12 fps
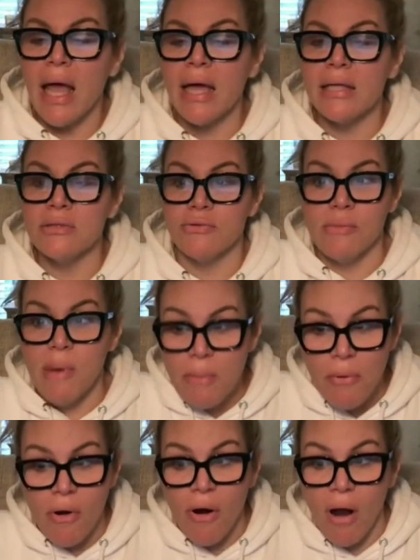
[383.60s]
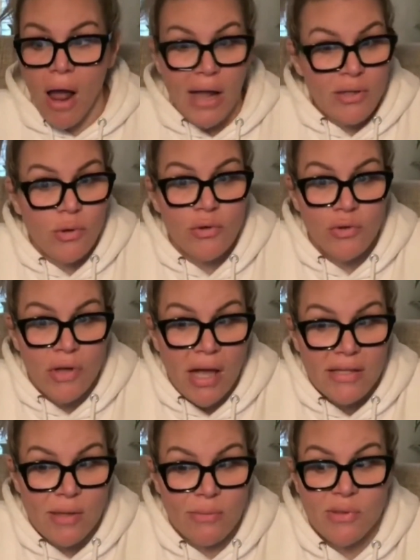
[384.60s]
And remember, I told you
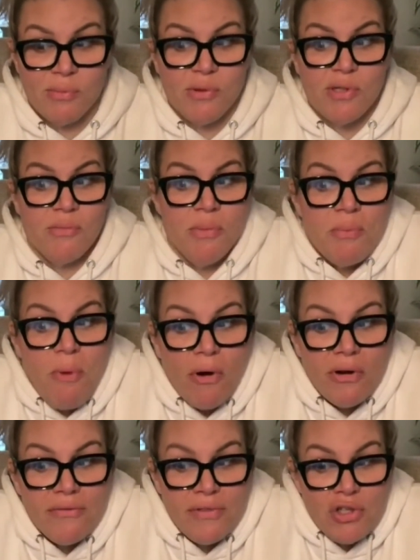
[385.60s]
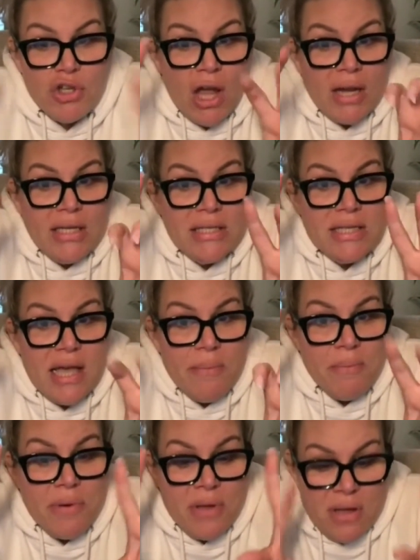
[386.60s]
guys, I was supposed to be part of the Johnny Depp
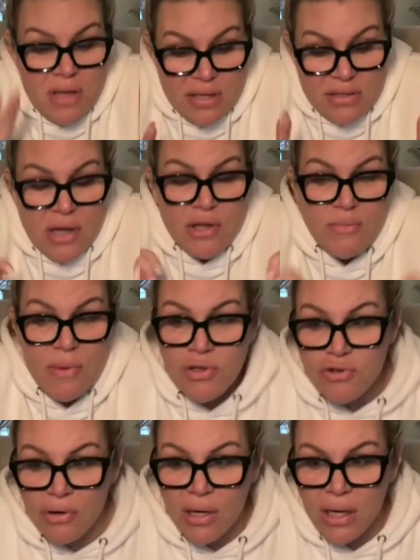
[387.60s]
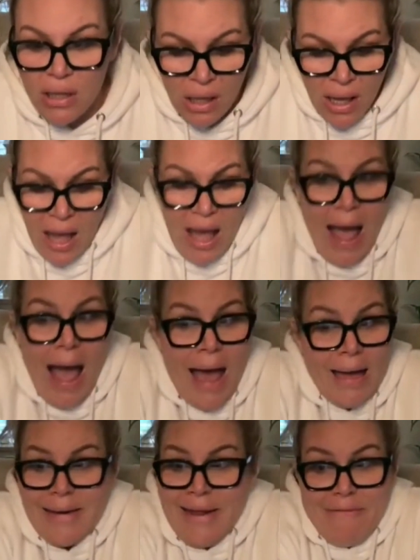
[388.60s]
documentary.
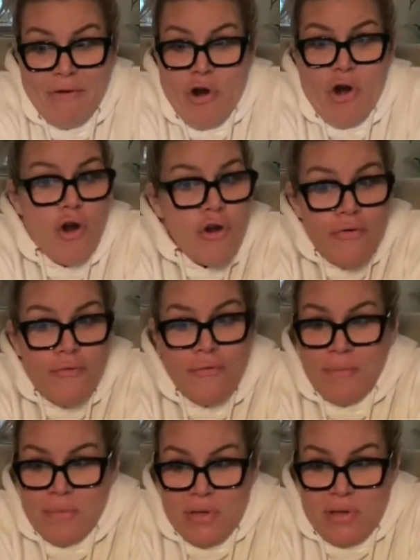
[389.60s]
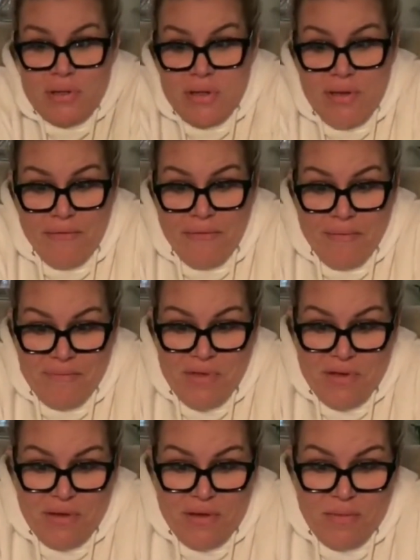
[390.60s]
I never heard from
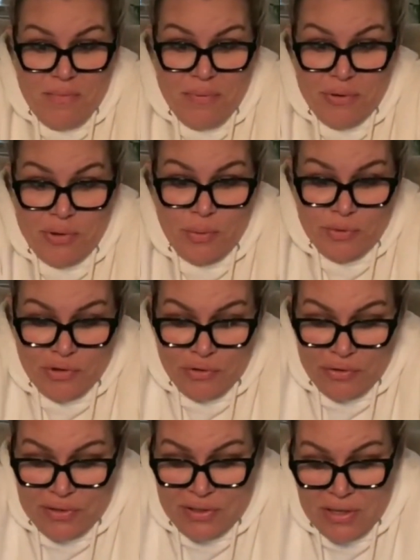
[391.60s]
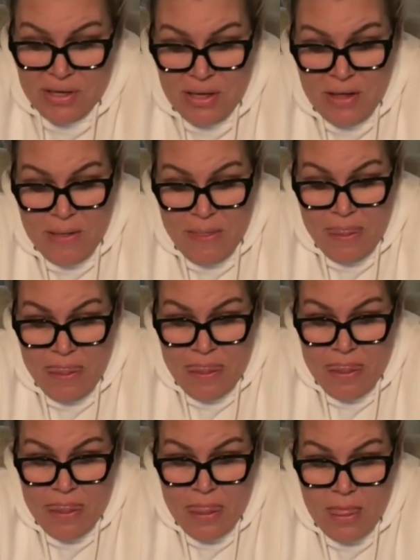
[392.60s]
the producers.
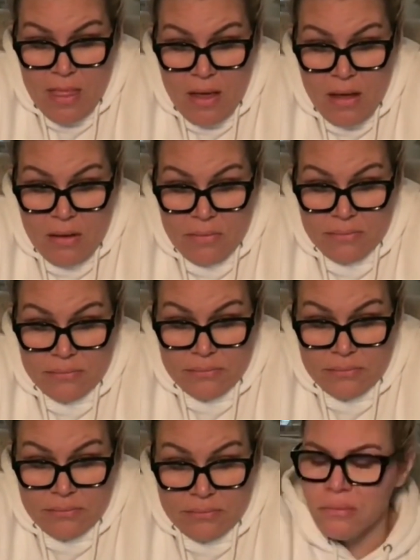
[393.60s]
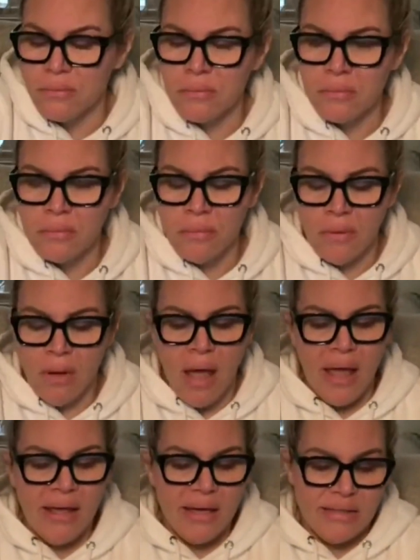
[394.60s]
I
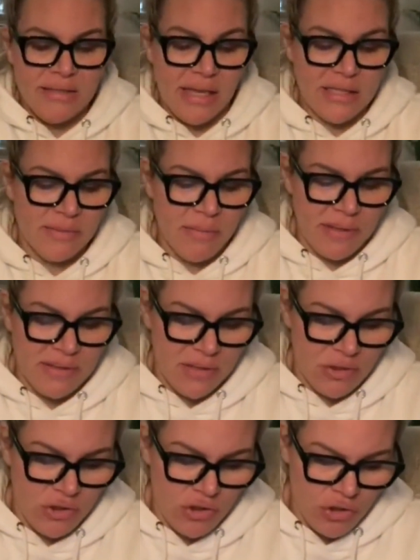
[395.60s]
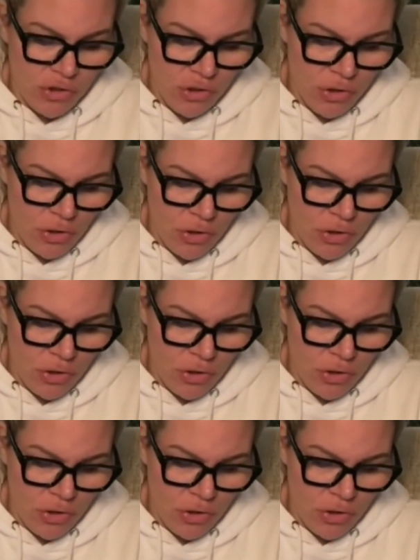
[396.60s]
get a text message.